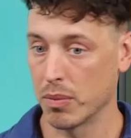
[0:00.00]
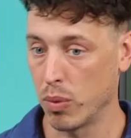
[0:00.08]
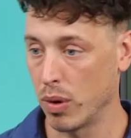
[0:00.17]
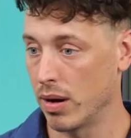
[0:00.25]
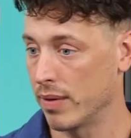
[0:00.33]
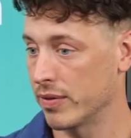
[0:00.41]
the
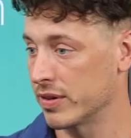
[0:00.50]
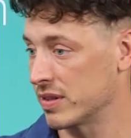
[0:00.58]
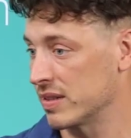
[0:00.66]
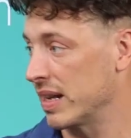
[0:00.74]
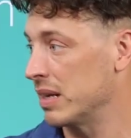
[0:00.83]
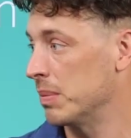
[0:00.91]
of the
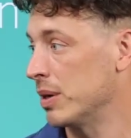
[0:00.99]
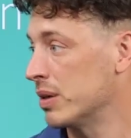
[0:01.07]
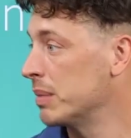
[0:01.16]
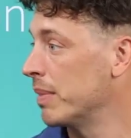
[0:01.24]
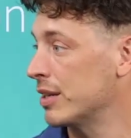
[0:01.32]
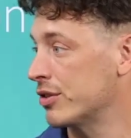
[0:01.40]

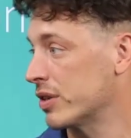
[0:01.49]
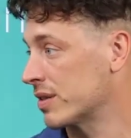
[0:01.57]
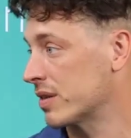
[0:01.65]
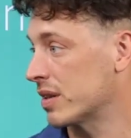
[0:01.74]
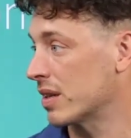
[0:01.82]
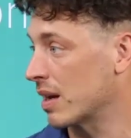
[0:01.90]
sustainability
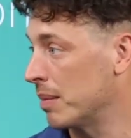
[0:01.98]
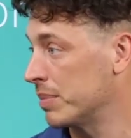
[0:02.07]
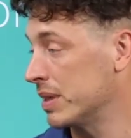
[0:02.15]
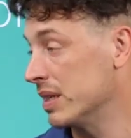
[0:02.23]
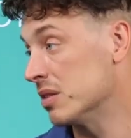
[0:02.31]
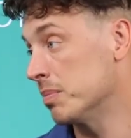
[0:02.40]
metrics the
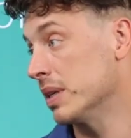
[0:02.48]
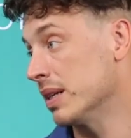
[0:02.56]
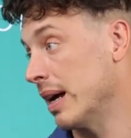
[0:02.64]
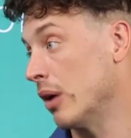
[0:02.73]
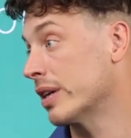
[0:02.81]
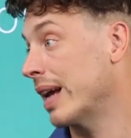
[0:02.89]
company is
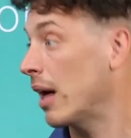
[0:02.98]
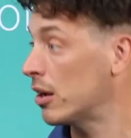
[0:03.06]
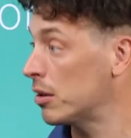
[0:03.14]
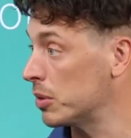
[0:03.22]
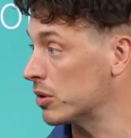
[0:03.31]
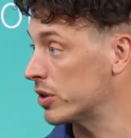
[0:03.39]
being held
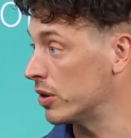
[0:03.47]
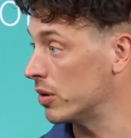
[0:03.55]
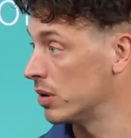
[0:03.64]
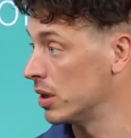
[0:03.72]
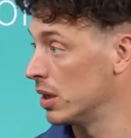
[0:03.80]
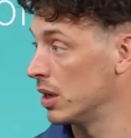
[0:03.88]
accountable
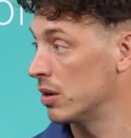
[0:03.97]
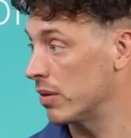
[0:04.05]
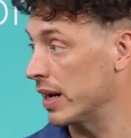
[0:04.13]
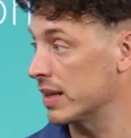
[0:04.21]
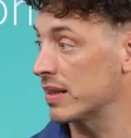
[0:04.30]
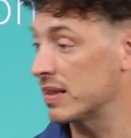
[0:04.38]
to
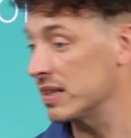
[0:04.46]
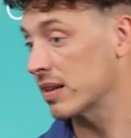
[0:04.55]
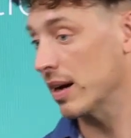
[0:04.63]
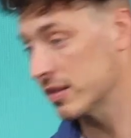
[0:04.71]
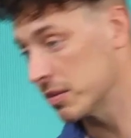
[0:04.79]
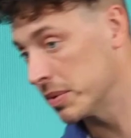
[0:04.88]
right that these
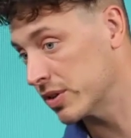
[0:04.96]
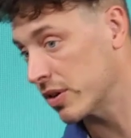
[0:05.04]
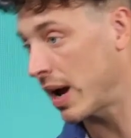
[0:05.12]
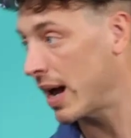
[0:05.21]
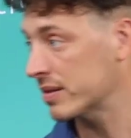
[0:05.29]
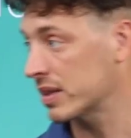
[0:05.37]
customers
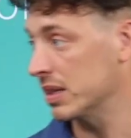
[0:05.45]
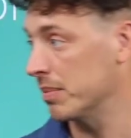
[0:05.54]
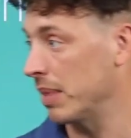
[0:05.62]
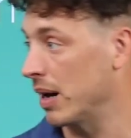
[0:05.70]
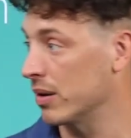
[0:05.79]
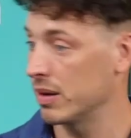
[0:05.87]
are asking
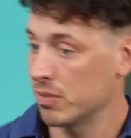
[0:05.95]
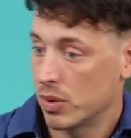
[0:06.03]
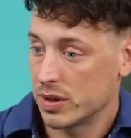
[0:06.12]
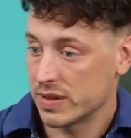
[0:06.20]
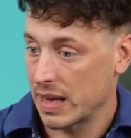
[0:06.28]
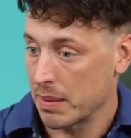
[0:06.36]
about and
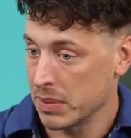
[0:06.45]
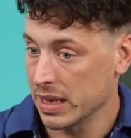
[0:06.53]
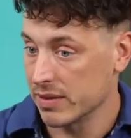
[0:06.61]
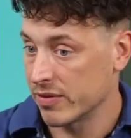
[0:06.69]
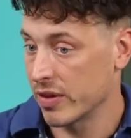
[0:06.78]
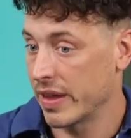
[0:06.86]
what does that
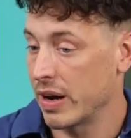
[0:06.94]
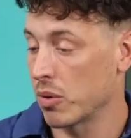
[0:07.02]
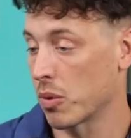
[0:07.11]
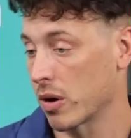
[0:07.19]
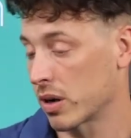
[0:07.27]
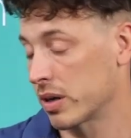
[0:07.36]
mean for
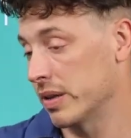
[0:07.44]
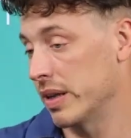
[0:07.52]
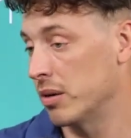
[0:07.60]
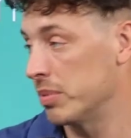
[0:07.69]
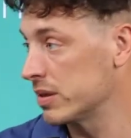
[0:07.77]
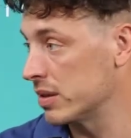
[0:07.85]
their work and
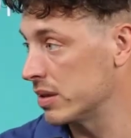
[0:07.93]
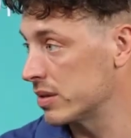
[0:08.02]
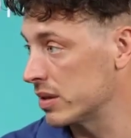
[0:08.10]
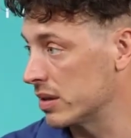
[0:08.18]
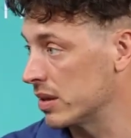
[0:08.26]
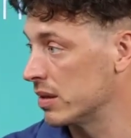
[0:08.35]
their
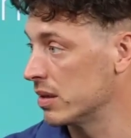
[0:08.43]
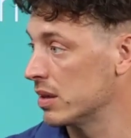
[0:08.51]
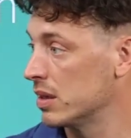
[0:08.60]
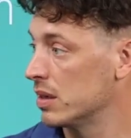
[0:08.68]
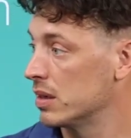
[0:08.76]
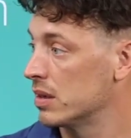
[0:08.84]
business and
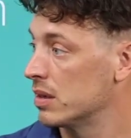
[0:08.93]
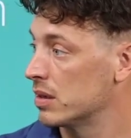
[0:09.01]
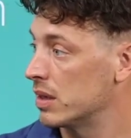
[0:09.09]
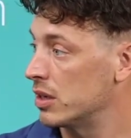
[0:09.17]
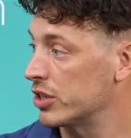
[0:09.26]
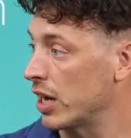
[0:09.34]

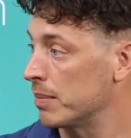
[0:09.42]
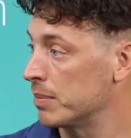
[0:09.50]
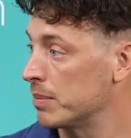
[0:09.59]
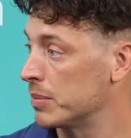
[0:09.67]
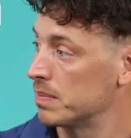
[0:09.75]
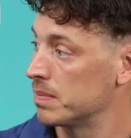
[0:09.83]
their
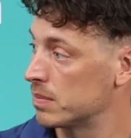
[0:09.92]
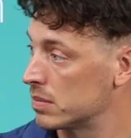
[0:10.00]
jobs